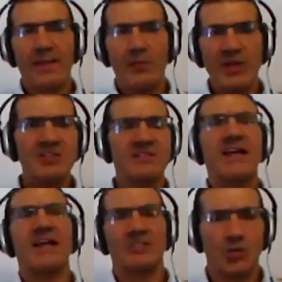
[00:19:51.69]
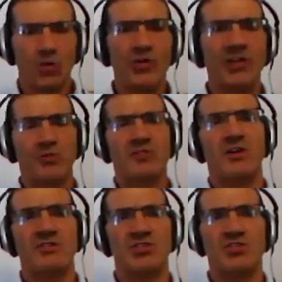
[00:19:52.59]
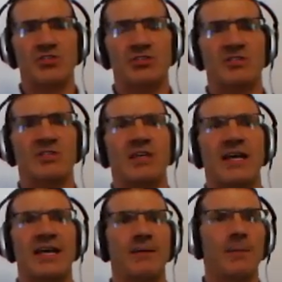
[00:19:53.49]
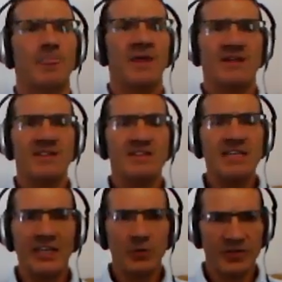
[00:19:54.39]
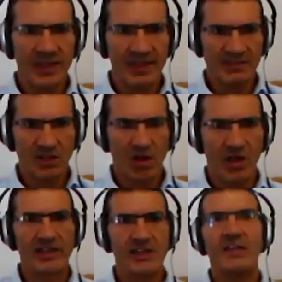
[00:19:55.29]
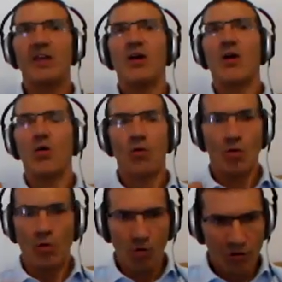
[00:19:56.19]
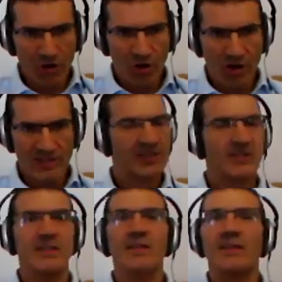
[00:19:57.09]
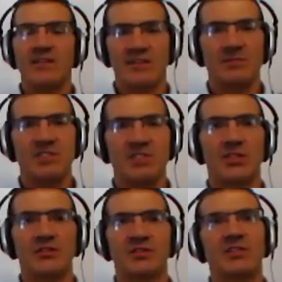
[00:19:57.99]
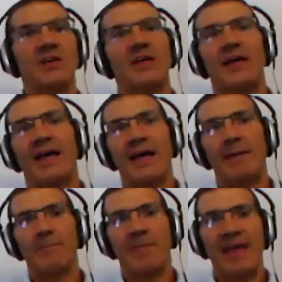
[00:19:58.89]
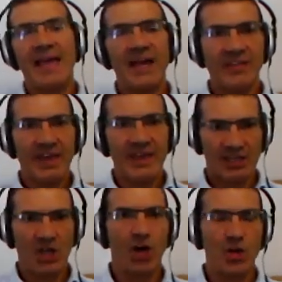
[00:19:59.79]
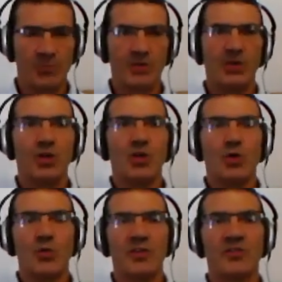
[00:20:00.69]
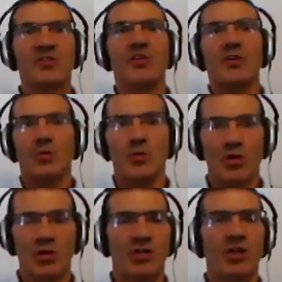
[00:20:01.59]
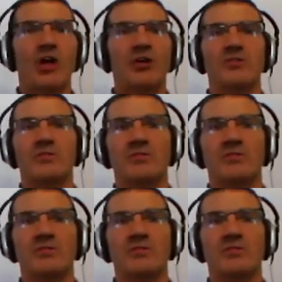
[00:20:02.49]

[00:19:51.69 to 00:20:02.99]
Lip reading: And when you start talking with those students, dealing with anxiety, organising themselves, how they cope with workload,